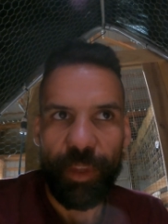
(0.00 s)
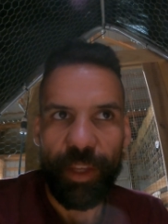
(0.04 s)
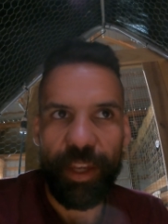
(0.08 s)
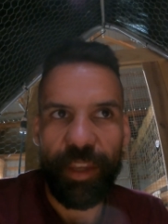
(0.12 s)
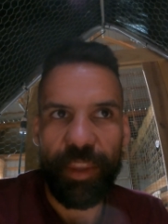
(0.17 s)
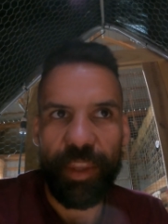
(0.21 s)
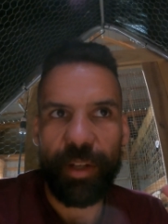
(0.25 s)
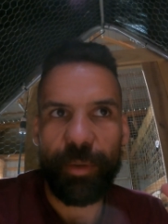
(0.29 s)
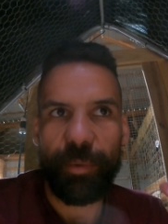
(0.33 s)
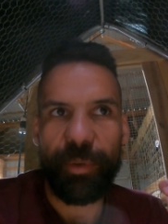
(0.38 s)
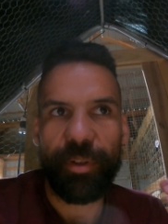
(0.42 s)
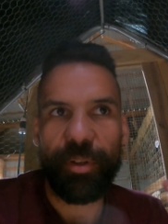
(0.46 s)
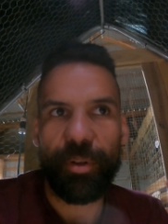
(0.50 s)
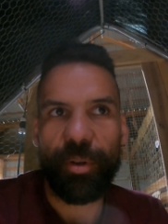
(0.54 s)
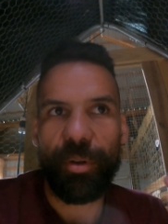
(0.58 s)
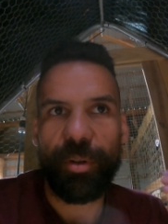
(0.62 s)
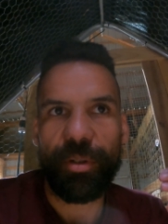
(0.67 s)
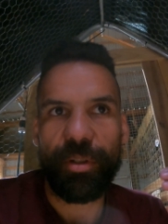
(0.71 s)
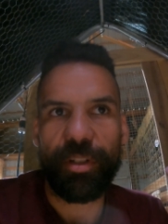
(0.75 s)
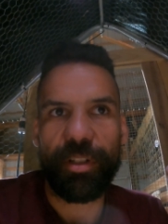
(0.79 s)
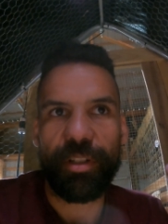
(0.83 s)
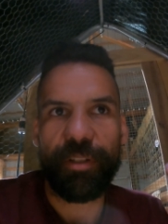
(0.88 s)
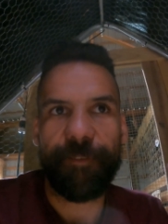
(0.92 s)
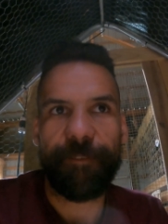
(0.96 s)
and then we
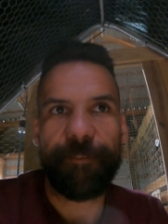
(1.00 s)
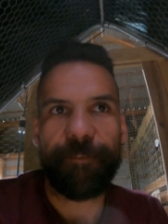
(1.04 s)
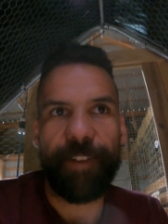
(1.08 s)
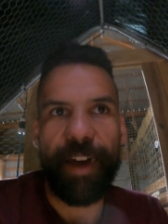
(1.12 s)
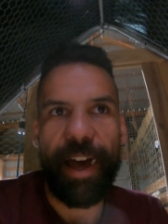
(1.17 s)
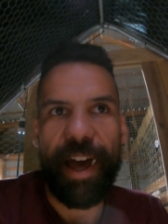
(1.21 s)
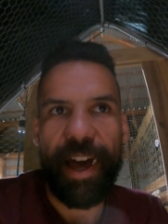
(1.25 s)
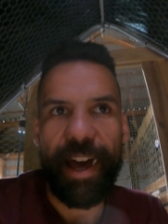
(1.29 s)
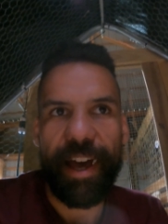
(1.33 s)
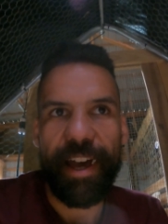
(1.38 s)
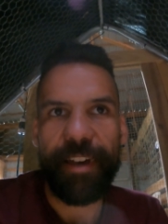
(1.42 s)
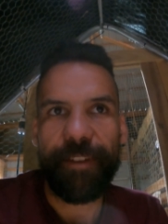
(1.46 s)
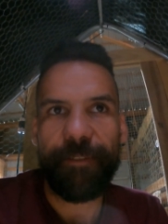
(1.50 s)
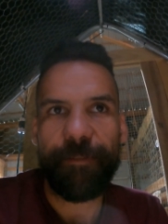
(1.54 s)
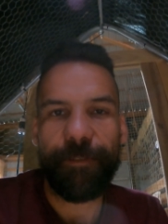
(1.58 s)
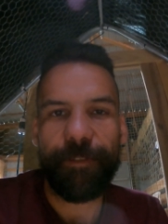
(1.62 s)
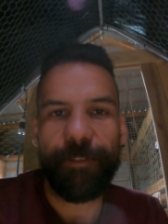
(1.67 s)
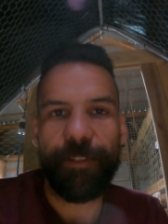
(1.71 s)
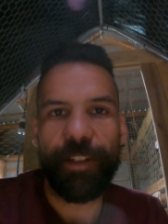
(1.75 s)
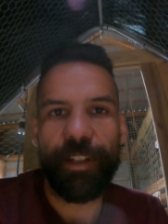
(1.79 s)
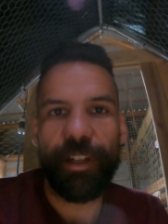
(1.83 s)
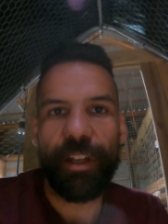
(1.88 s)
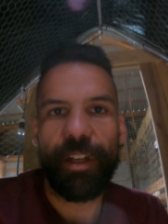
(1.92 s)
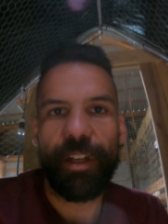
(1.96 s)
ordered 5